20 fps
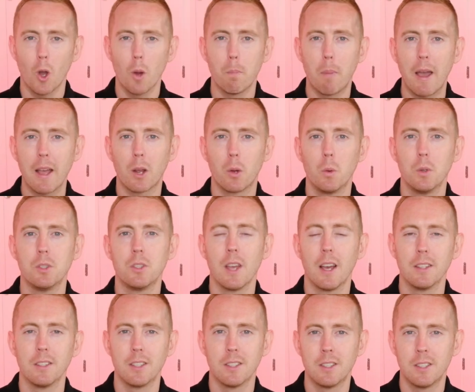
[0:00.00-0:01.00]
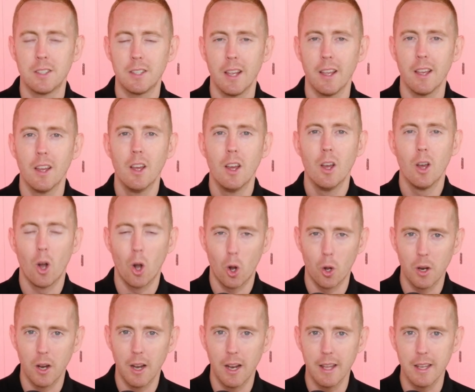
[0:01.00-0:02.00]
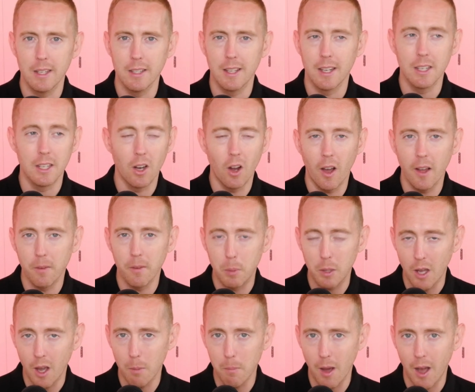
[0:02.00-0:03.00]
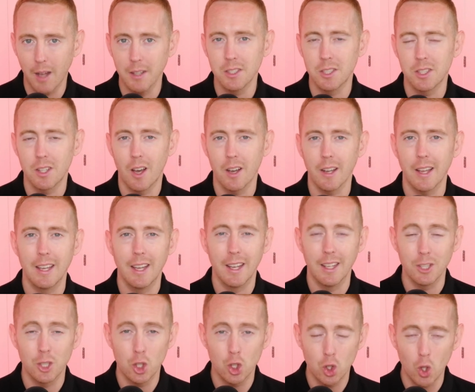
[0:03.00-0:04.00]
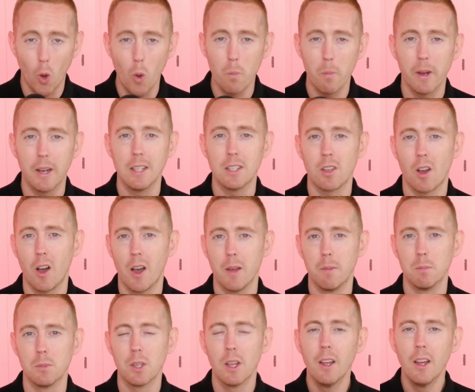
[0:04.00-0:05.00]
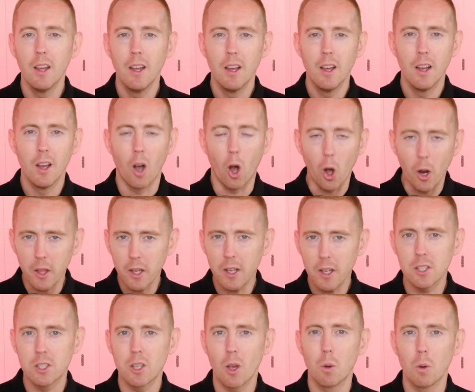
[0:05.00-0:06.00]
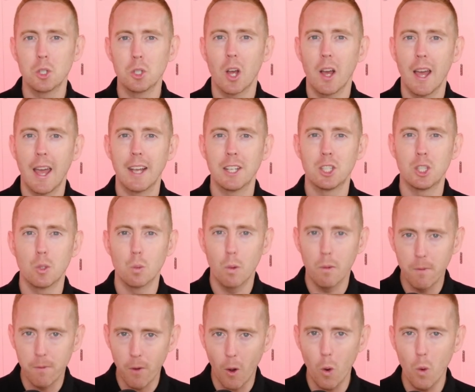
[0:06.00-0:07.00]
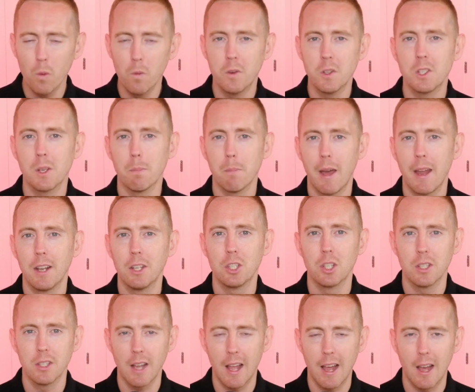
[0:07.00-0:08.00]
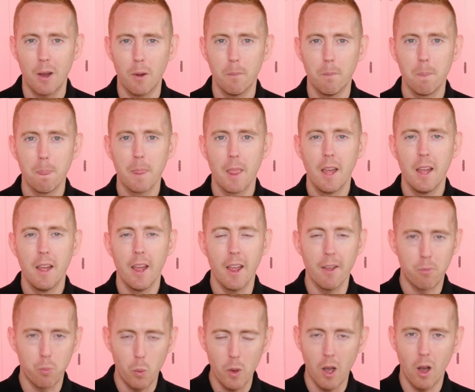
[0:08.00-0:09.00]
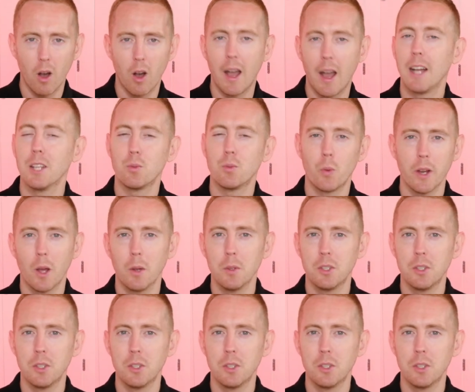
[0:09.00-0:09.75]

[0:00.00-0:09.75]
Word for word: go backwards and to sit on a lead. And United have become unstuck so many times. Ole Gunnar Solskjaer has to evolve as a manager now if we are, as Rio